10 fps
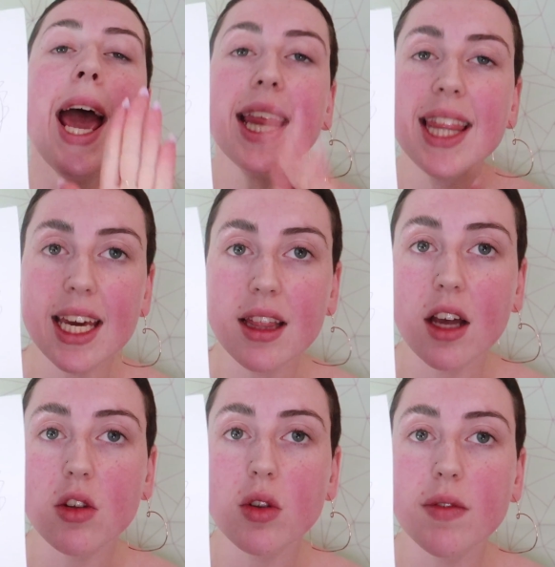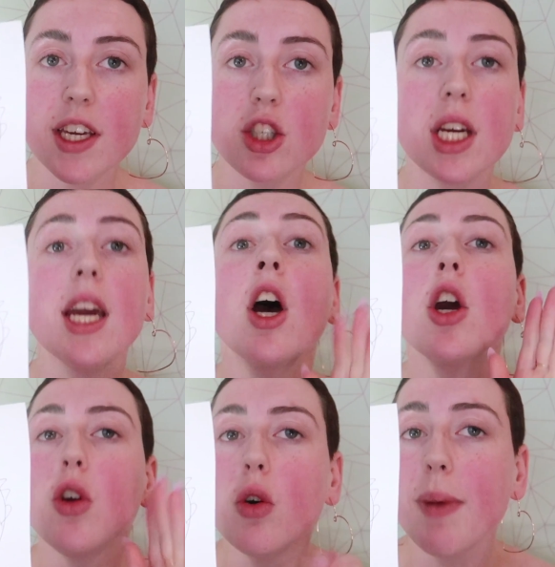And Leonardo da Vinci,
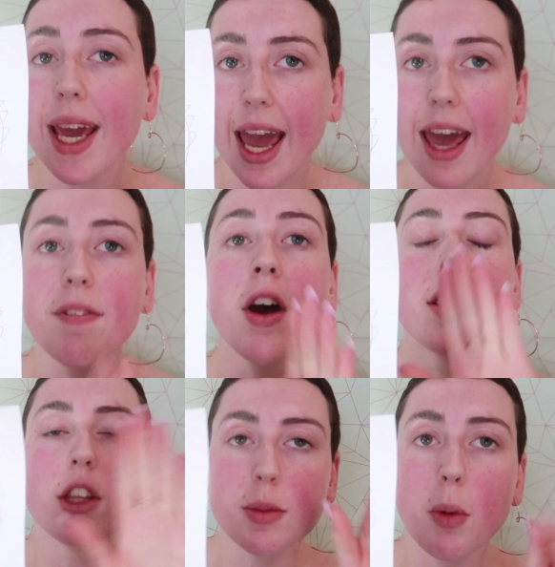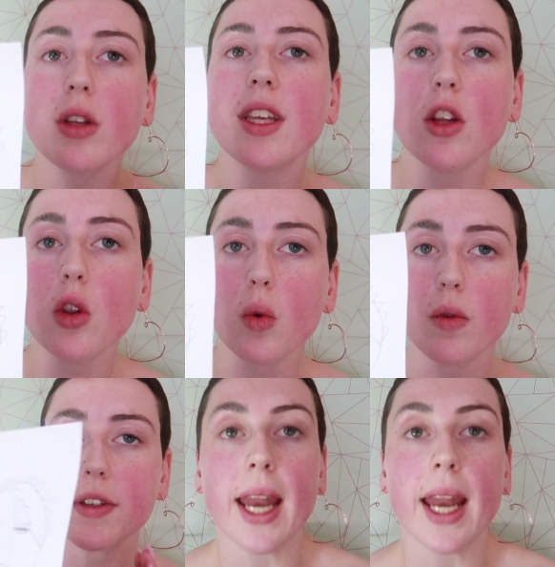you may have the spot in the Louvre.